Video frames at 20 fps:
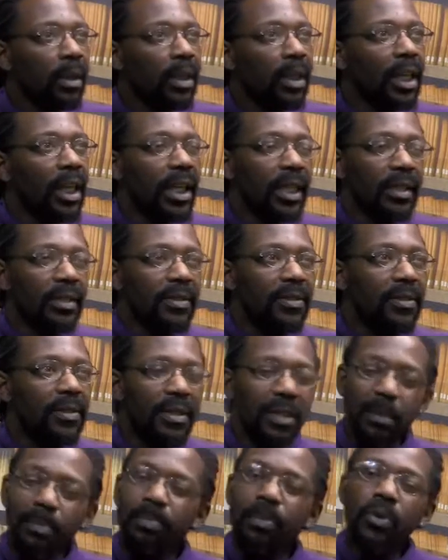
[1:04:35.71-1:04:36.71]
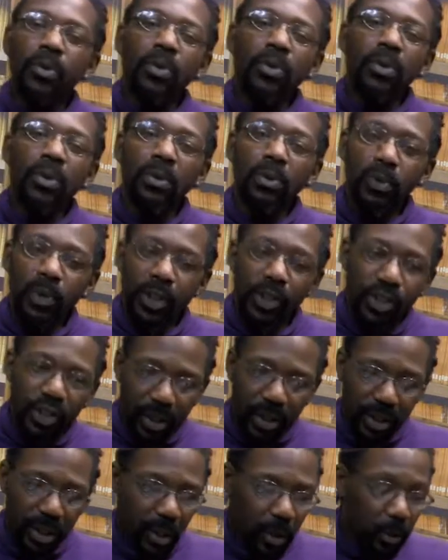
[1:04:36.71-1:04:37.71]
it's simple once you
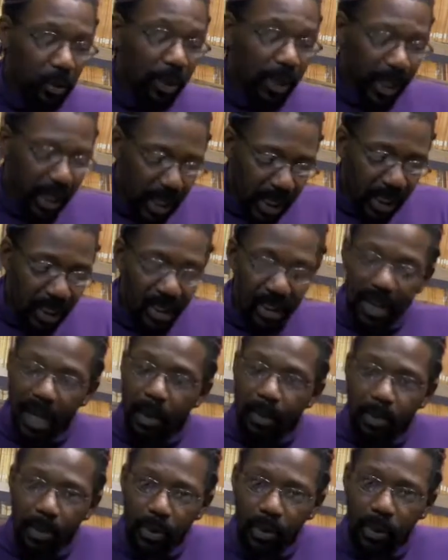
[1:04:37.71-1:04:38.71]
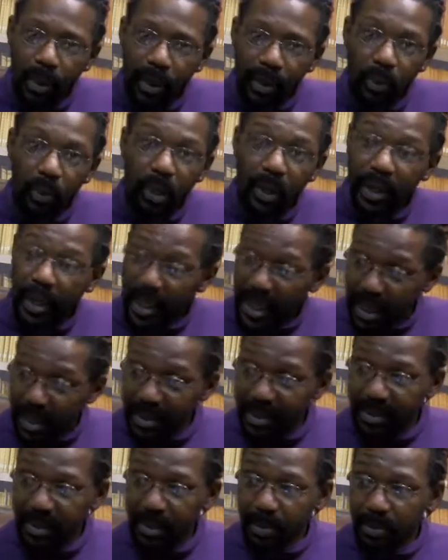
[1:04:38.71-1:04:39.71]
know, but getting to that point where it is
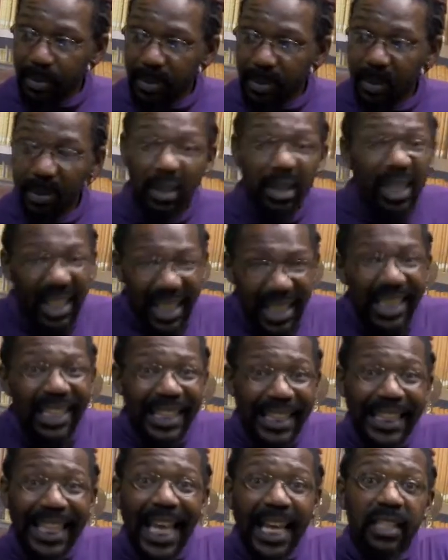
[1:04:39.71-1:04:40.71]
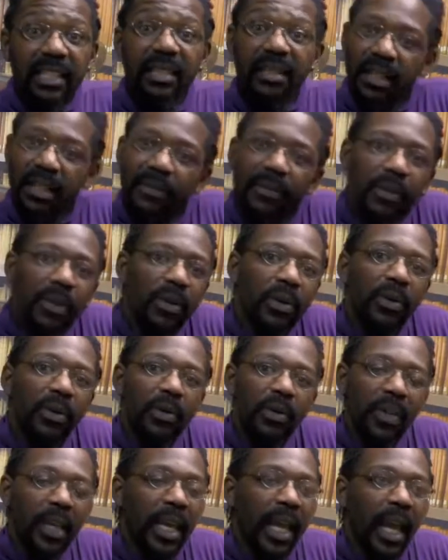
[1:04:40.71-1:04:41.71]
simple, that's a difficult
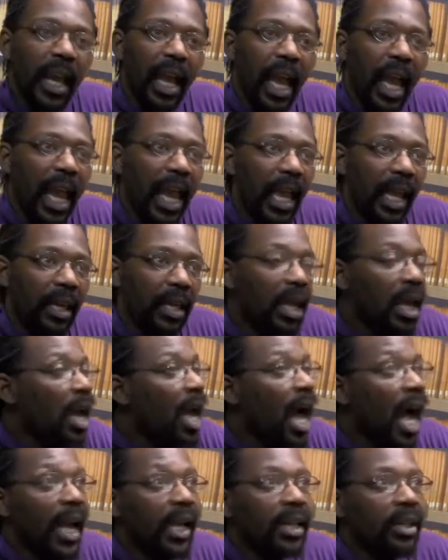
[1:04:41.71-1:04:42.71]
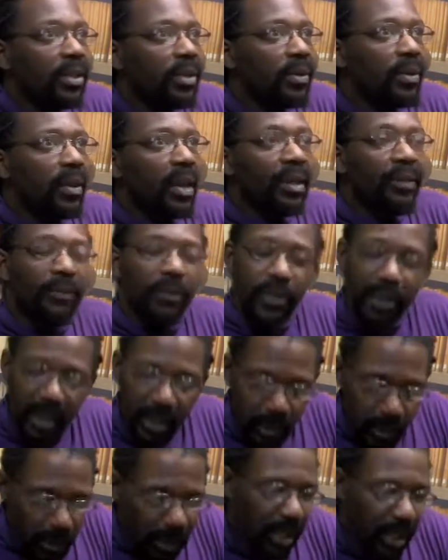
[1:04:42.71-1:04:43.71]
thing. And I could do that for
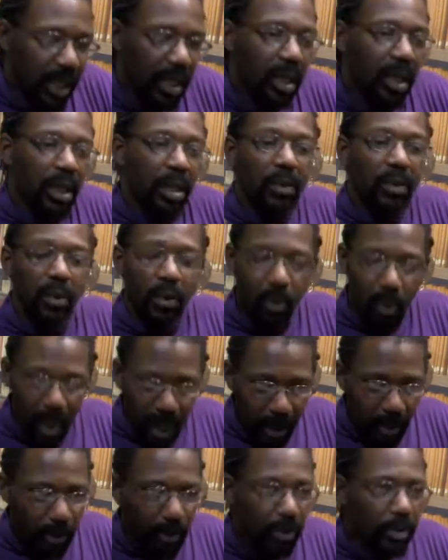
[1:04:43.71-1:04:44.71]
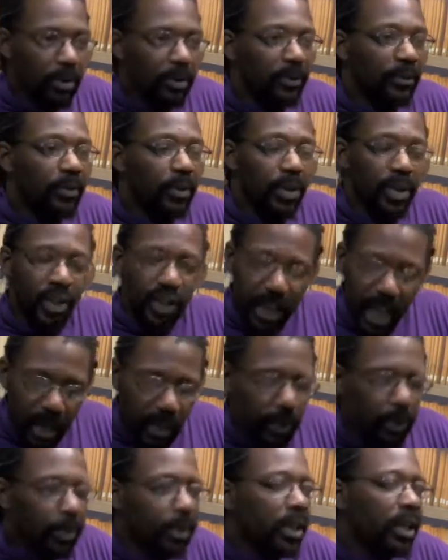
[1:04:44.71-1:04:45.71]
D20 or White Wolf or
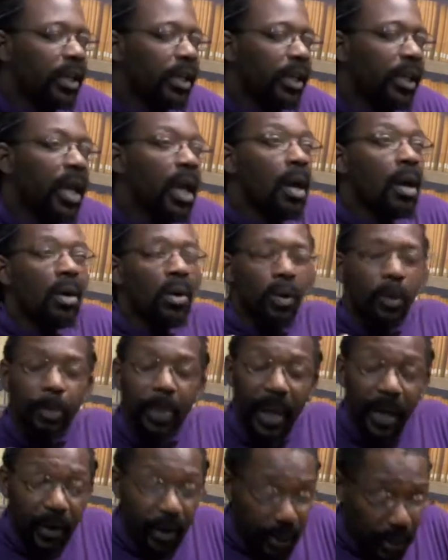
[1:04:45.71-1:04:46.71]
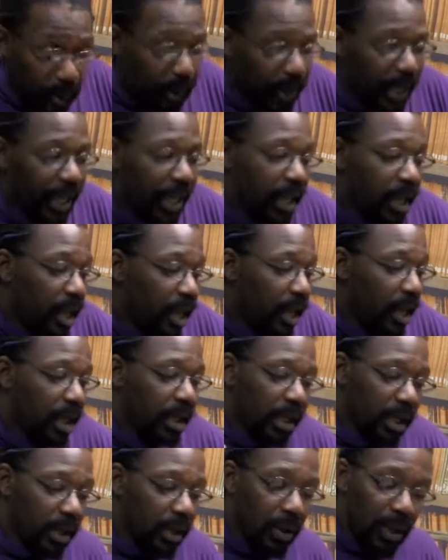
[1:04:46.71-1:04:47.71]
Shadowrun or Paranoia,
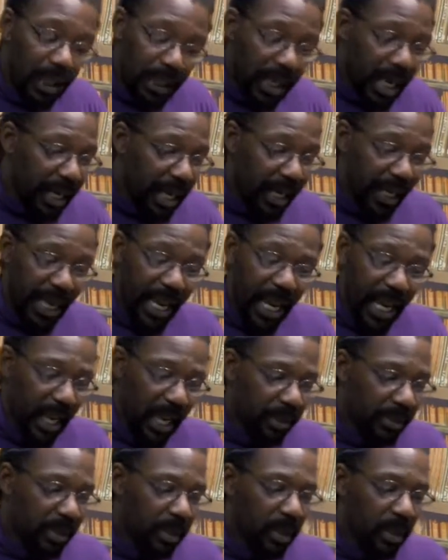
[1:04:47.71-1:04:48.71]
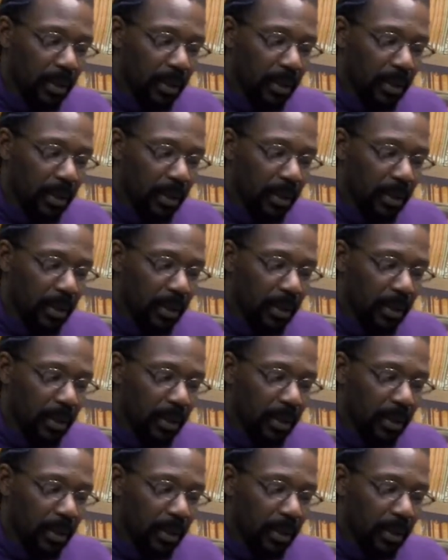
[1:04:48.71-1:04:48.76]
you know, a lot of games.